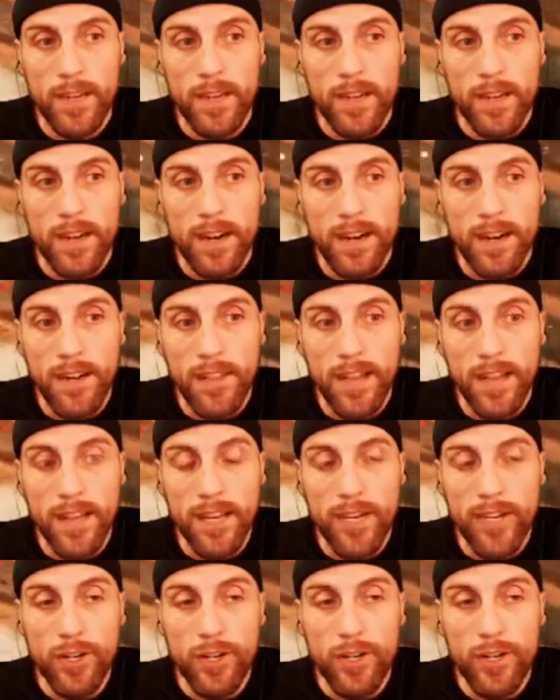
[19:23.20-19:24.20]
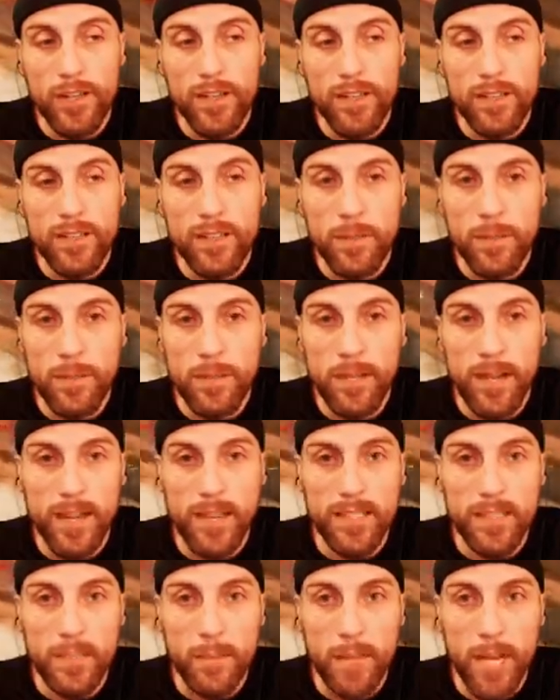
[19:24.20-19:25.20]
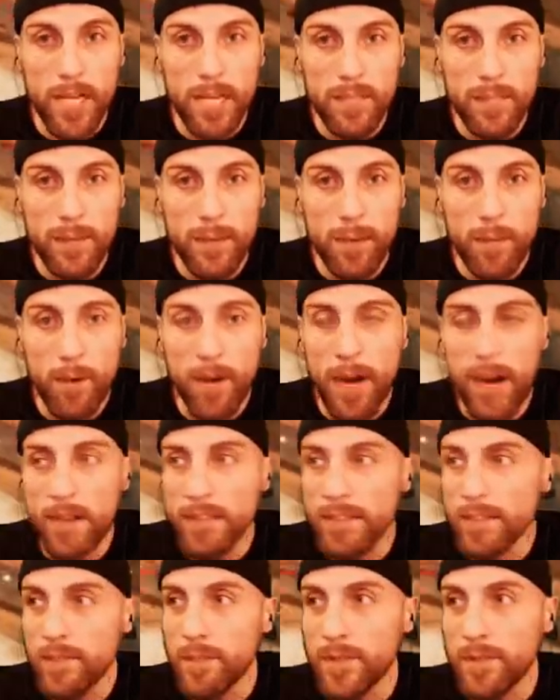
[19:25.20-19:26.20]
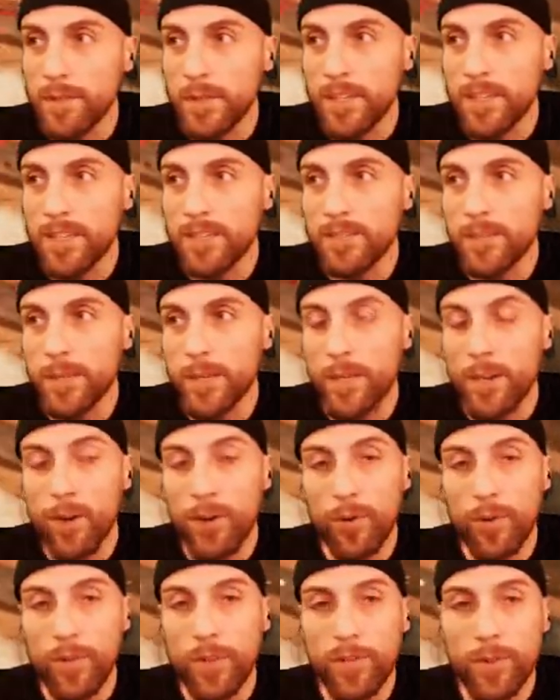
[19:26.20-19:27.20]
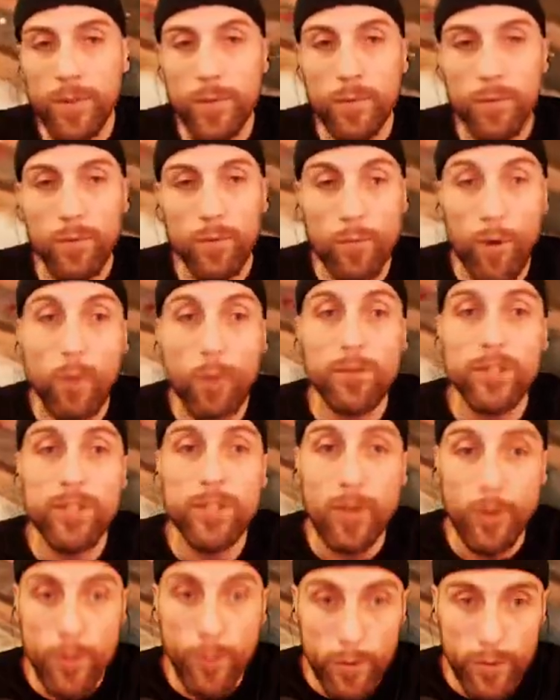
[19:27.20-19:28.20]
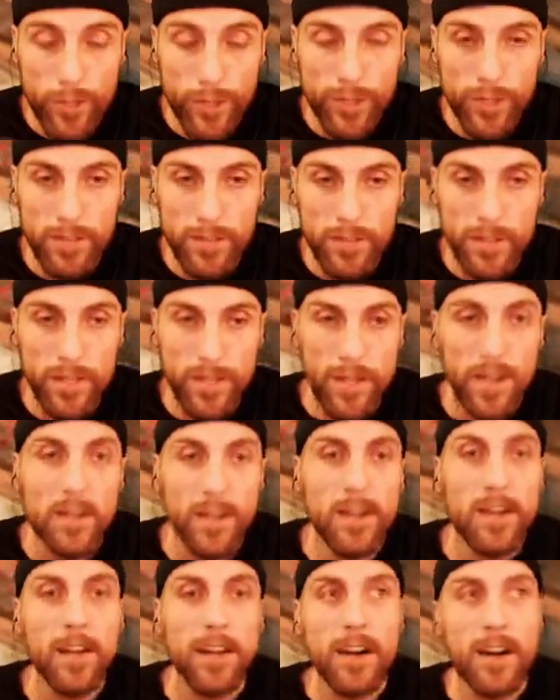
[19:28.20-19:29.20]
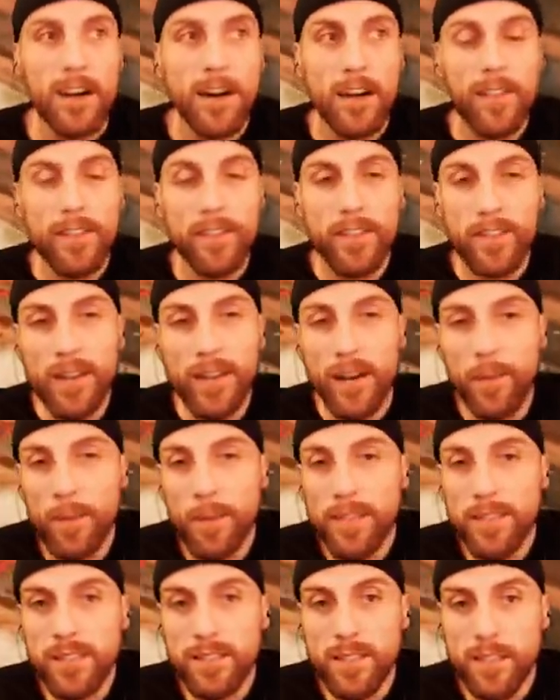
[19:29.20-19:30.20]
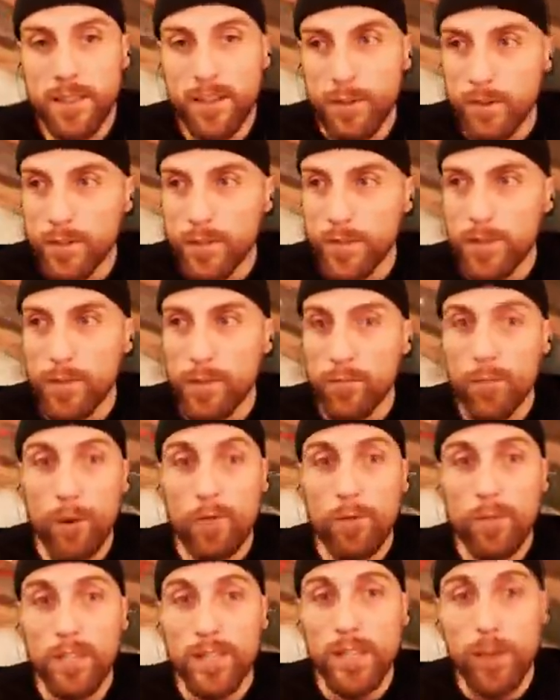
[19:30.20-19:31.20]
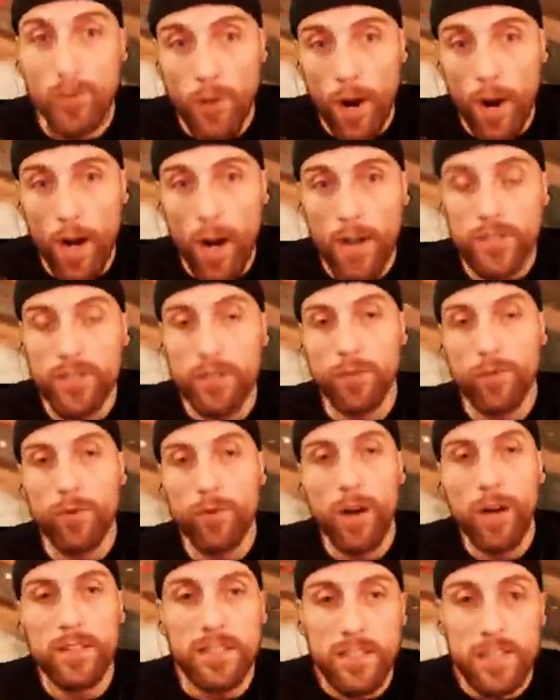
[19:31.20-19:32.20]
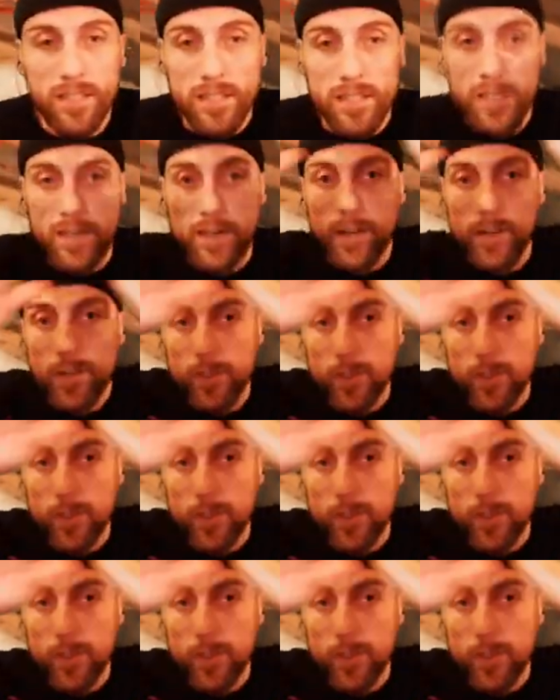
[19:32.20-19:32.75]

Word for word: That could symbolize the plasma apocalypse, because we know that the Rosicrucians, they're basically those of the rosy cross. The cross is the center of the